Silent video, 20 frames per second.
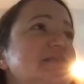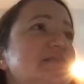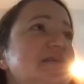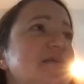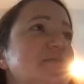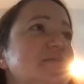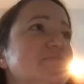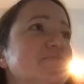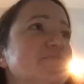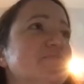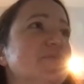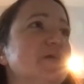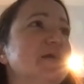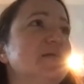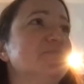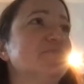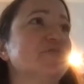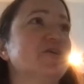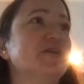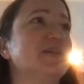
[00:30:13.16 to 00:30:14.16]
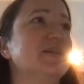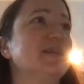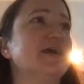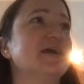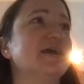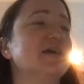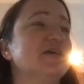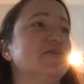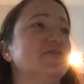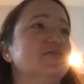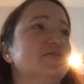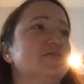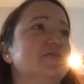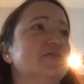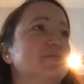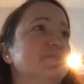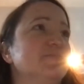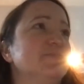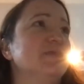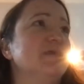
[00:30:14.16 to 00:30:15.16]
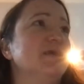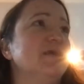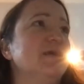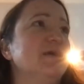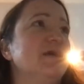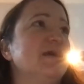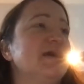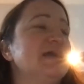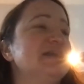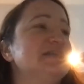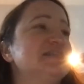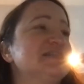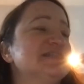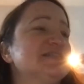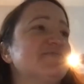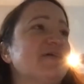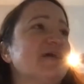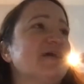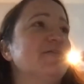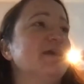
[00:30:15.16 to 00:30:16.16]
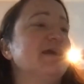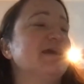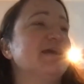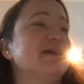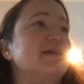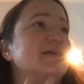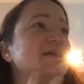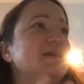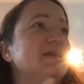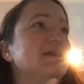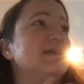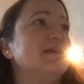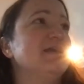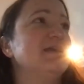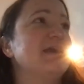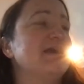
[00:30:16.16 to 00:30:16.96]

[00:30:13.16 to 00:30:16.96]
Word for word: in in Britain, I, you it just felt like yeah,